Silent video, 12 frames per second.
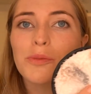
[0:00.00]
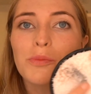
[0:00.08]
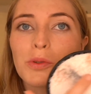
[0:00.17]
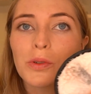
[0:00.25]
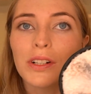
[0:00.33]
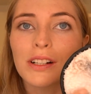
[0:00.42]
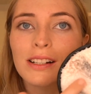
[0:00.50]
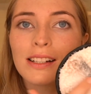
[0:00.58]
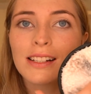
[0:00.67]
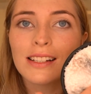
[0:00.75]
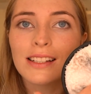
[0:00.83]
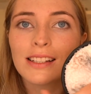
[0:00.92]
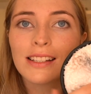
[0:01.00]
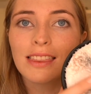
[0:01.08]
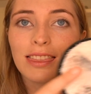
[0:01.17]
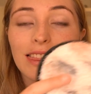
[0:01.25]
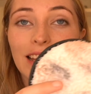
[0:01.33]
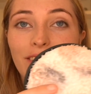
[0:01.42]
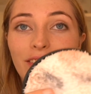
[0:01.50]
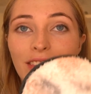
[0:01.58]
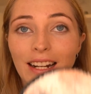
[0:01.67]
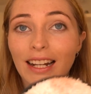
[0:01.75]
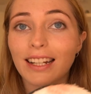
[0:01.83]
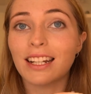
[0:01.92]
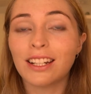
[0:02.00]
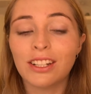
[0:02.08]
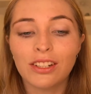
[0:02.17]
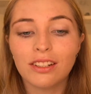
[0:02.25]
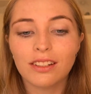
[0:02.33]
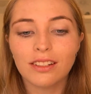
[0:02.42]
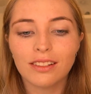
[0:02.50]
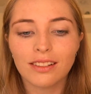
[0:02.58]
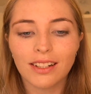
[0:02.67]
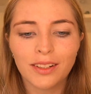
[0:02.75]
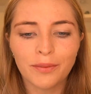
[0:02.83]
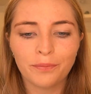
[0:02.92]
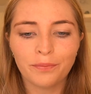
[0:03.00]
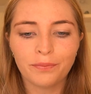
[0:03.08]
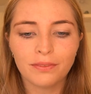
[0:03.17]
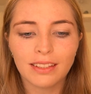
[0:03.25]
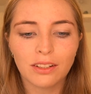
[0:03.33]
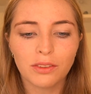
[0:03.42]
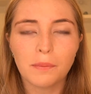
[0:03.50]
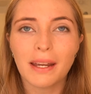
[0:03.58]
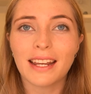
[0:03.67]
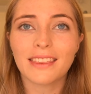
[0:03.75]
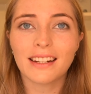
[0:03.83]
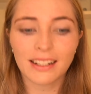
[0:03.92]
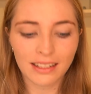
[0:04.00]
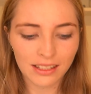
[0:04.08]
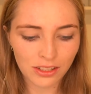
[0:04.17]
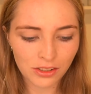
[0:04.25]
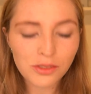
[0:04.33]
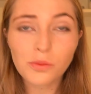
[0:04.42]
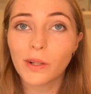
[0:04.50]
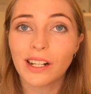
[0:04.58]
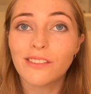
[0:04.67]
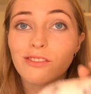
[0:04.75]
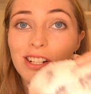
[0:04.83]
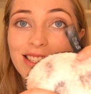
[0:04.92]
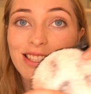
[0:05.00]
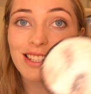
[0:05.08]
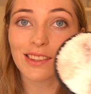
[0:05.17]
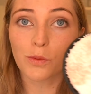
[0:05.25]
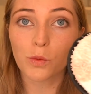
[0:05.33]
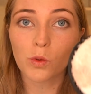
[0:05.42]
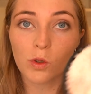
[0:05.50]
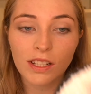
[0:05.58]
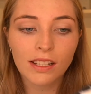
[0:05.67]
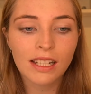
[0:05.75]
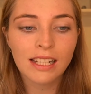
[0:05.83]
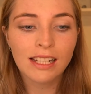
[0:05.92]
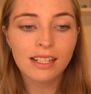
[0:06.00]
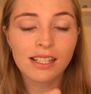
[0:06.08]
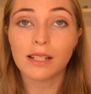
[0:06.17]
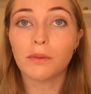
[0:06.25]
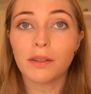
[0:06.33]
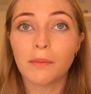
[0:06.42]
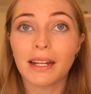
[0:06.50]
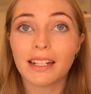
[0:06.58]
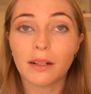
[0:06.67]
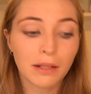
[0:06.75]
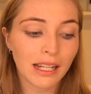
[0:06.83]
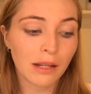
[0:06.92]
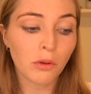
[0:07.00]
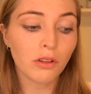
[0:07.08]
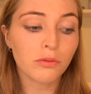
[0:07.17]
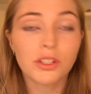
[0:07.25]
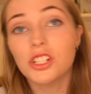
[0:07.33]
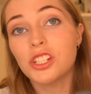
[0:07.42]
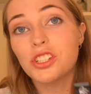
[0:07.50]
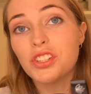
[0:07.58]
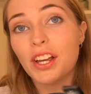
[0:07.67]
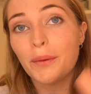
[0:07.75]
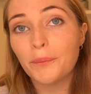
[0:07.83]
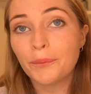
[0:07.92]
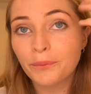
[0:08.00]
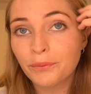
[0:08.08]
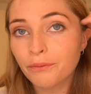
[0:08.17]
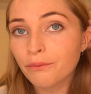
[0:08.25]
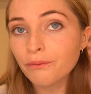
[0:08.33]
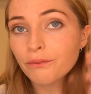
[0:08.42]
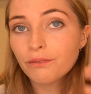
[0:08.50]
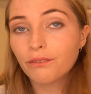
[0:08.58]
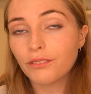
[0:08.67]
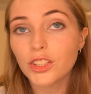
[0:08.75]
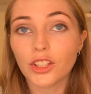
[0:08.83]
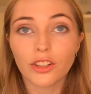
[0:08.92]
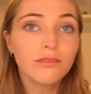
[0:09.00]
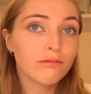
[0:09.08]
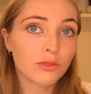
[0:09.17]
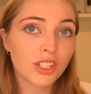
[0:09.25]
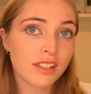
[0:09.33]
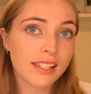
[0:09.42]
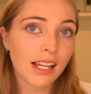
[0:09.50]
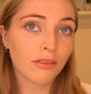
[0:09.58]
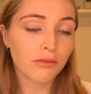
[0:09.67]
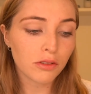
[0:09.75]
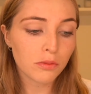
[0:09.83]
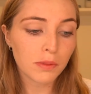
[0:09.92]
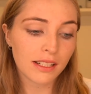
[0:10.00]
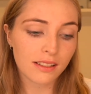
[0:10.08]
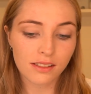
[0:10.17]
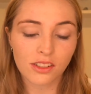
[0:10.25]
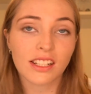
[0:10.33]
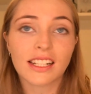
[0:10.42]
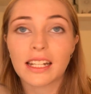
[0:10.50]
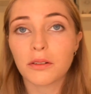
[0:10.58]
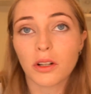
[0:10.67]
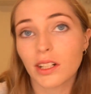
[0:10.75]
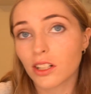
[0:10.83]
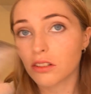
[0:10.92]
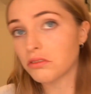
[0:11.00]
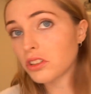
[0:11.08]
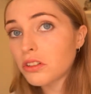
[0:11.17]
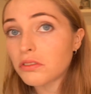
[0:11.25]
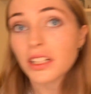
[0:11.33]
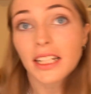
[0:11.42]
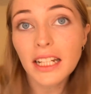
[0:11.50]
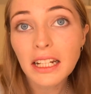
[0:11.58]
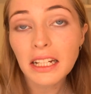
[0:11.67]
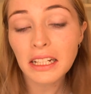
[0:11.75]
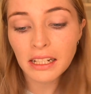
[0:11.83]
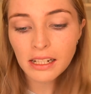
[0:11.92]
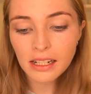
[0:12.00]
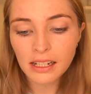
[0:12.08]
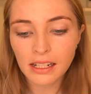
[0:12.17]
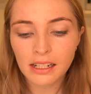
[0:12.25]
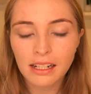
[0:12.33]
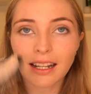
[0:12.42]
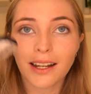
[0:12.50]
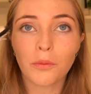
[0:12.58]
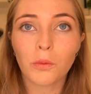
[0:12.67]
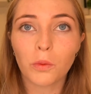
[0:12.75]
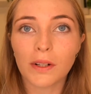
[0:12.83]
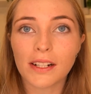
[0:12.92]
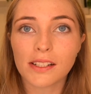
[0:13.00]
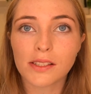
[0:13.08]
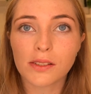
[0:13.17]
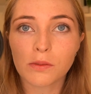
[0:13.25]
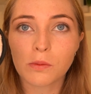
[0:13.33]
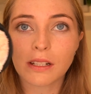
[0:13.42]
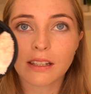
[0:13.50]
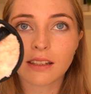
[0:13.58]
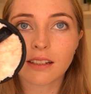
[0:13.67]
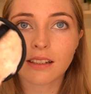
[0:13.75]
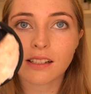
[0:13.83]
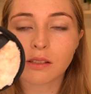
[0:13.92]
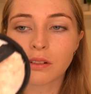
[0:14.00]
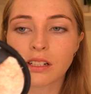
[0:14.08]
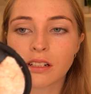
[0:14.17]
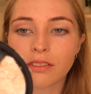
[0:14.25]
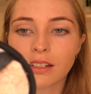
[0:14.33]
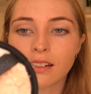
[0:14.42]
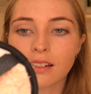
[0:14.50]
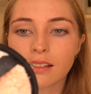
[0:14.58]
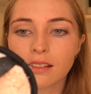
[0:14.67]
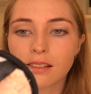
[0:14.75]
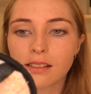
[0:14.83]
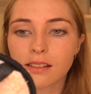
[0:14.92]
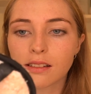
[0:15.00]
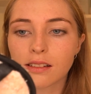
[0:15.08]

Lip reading: more left that I can, like on the pad that I can use. When I rinsed it in the water, some of the makeup came off, which is, you know, which is helpful because you can keep going over and over again. Whereas with this one, I find it's,